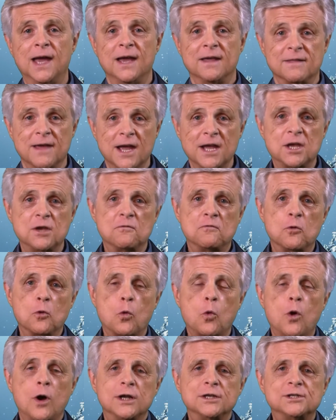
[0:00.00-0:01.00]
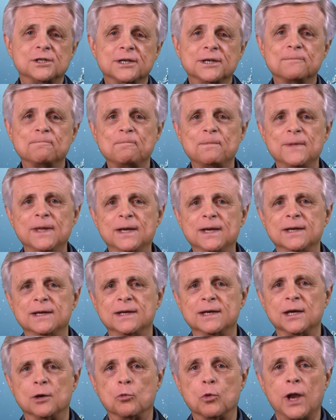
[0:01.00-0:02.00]
Thank you for watching.
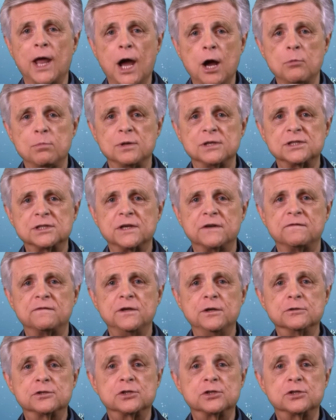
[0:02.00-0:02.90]
It will help us if you